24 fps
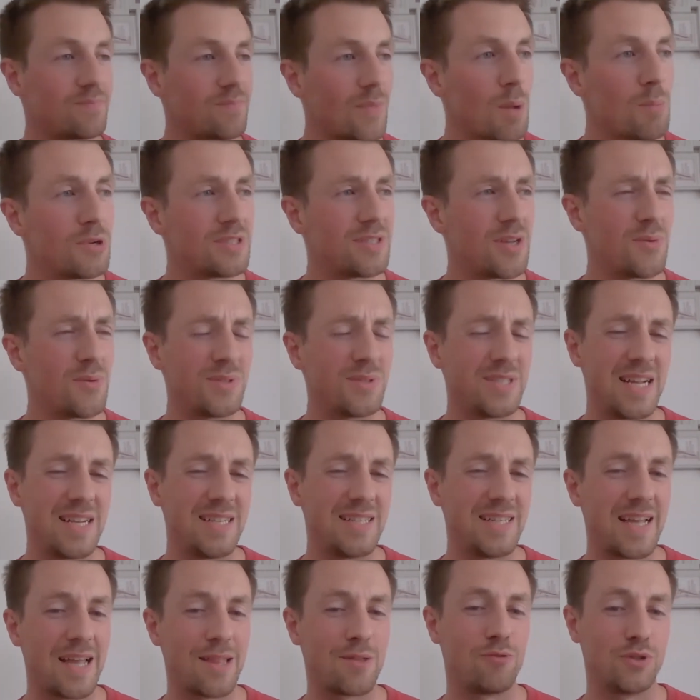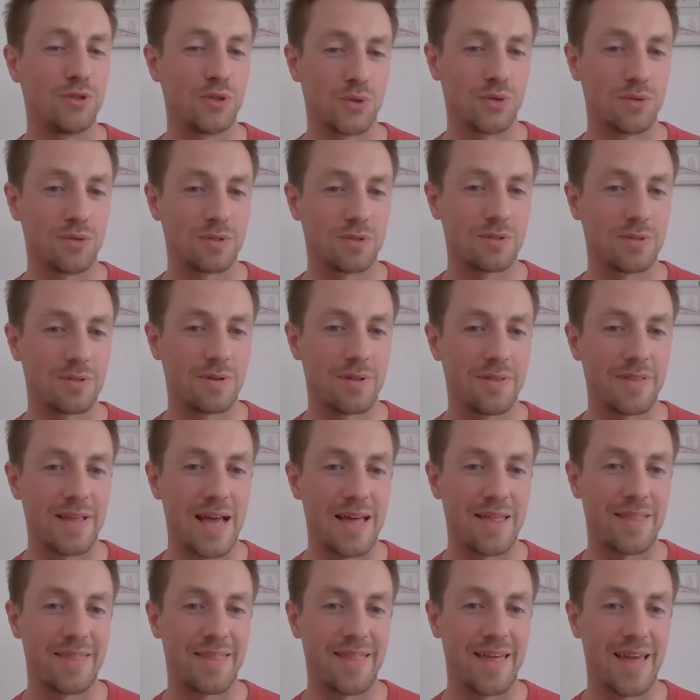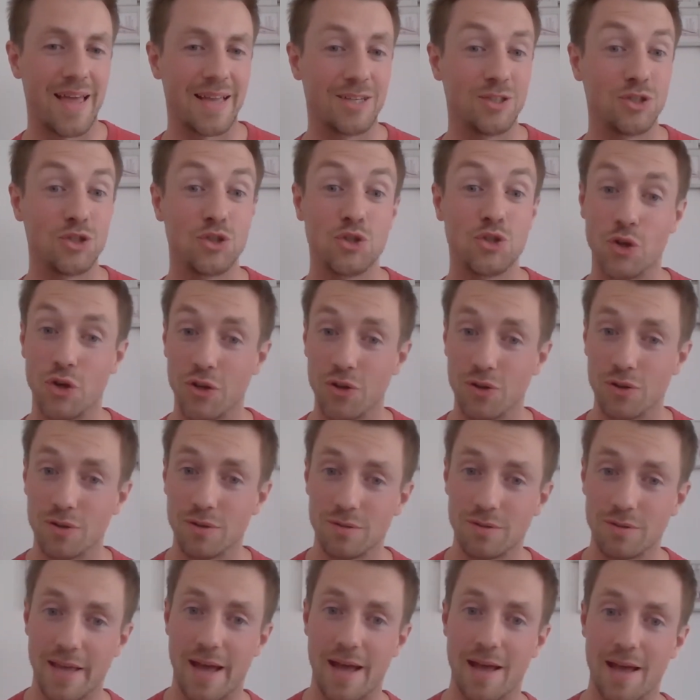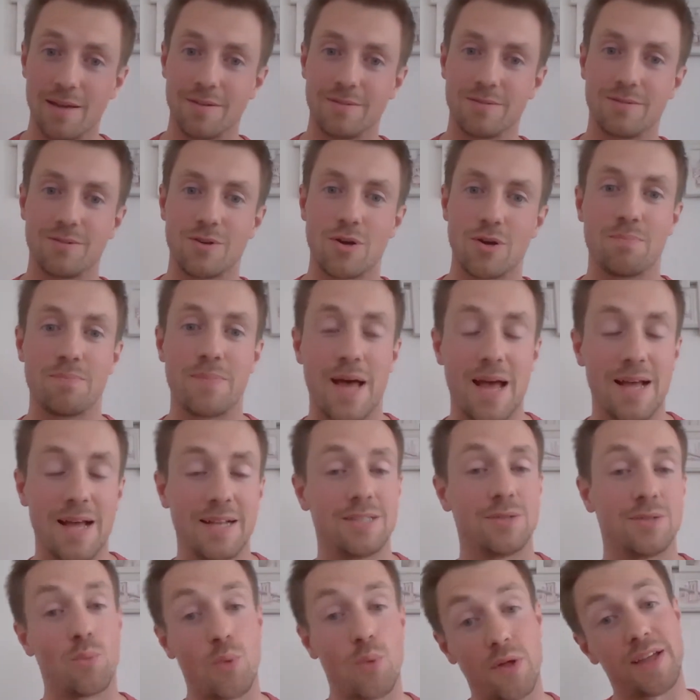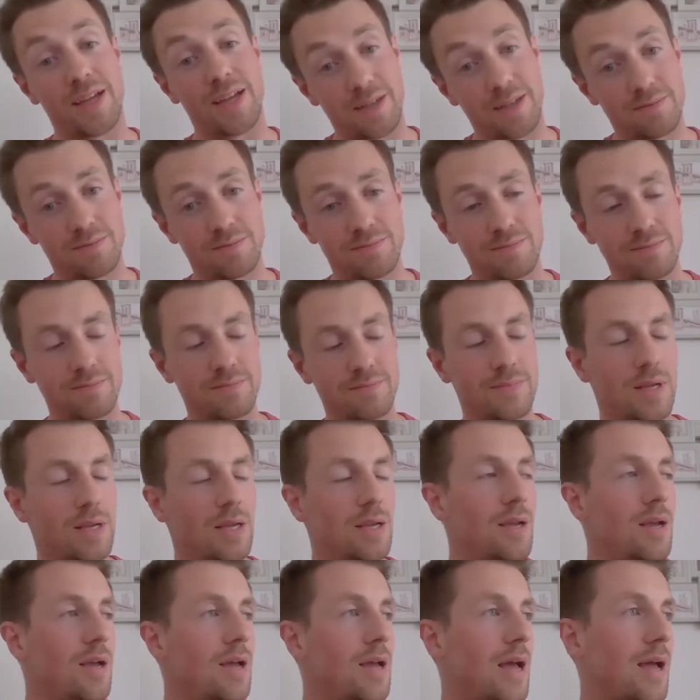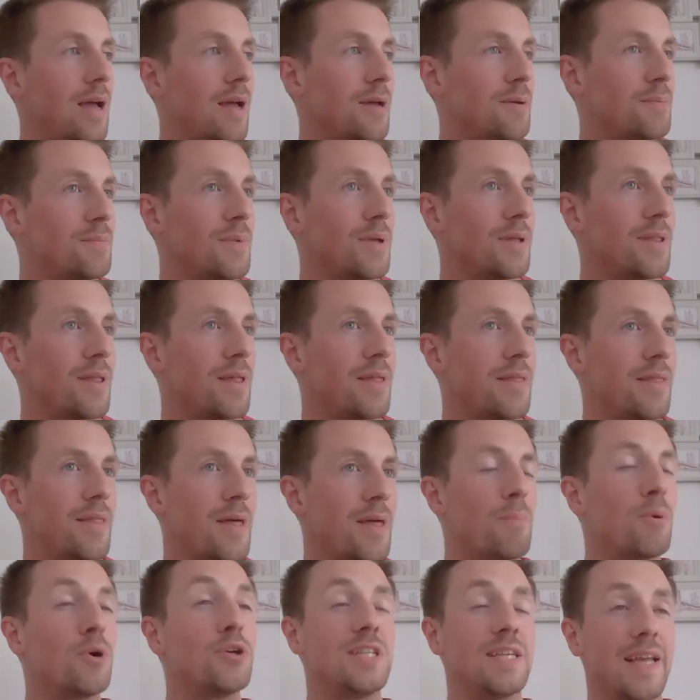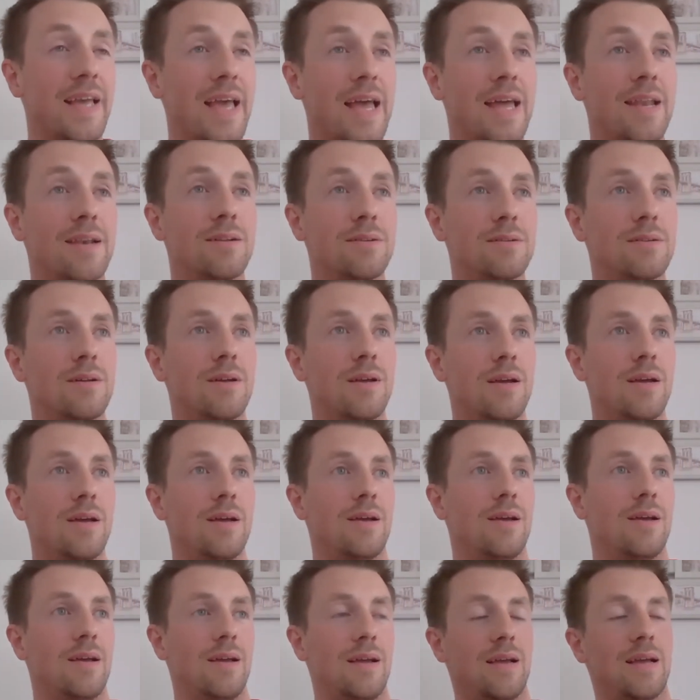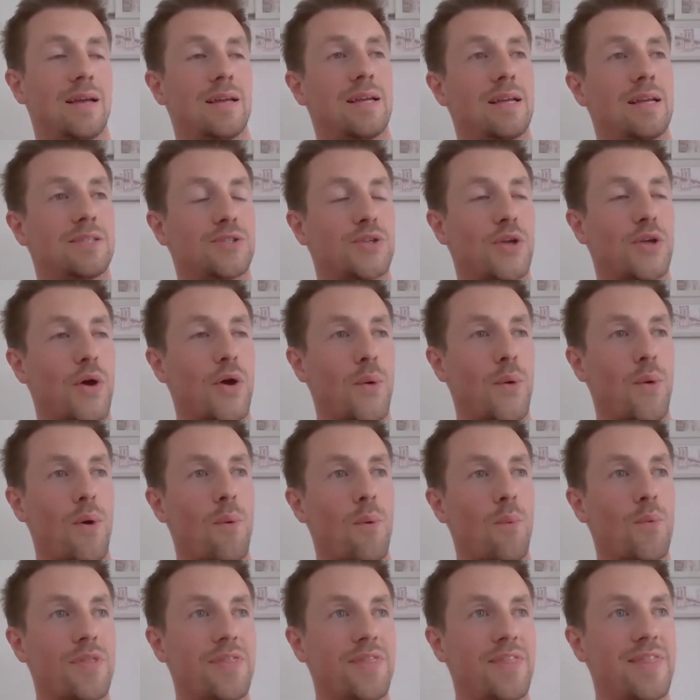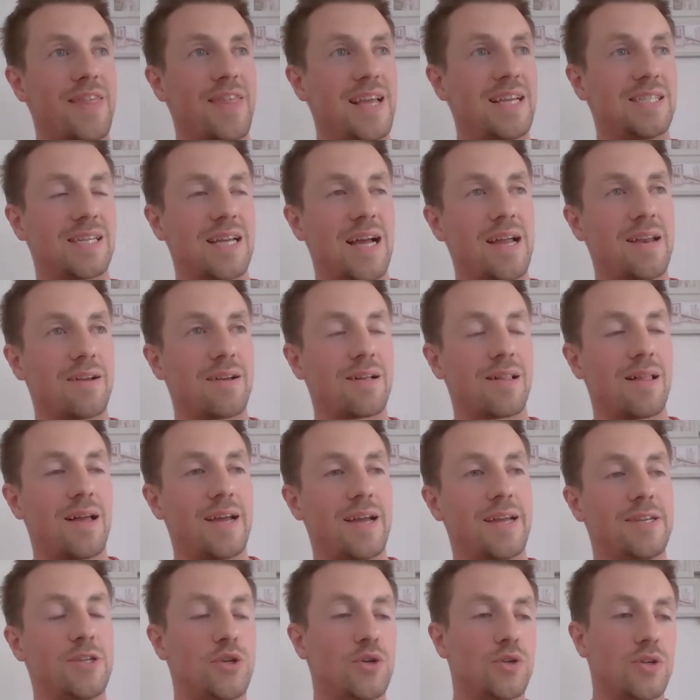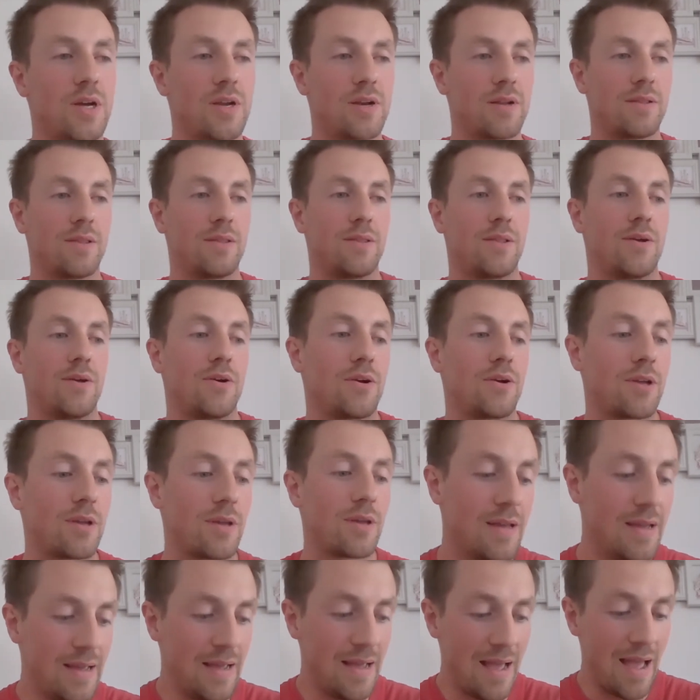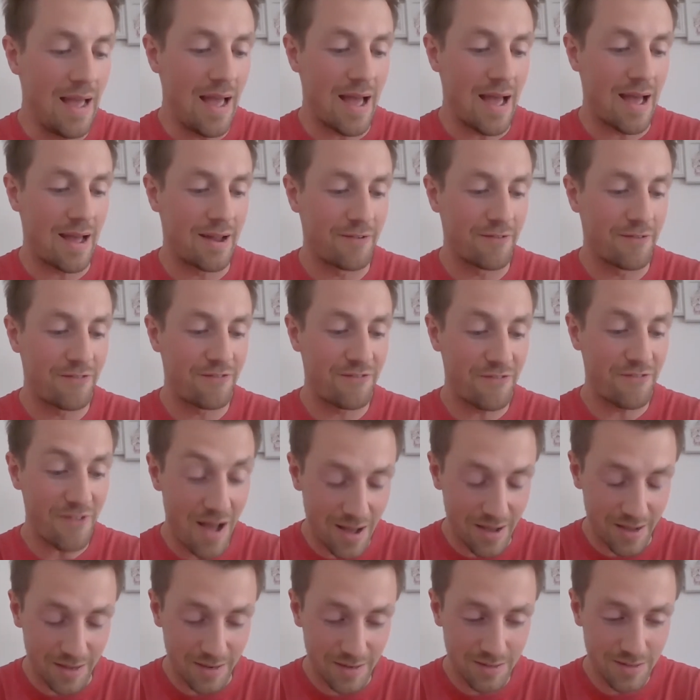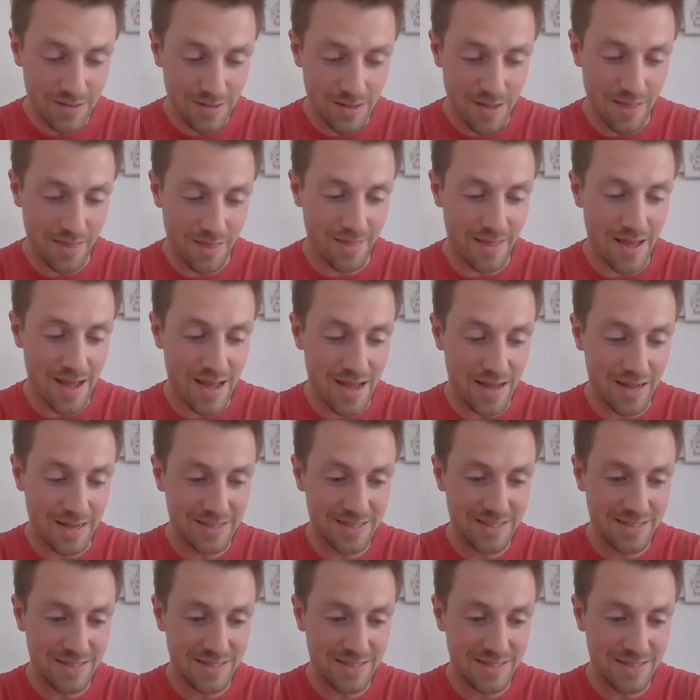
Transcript: but don't tend to get the results that they should get compared to what they're putting in. So with this kind of client, you're going to look and find that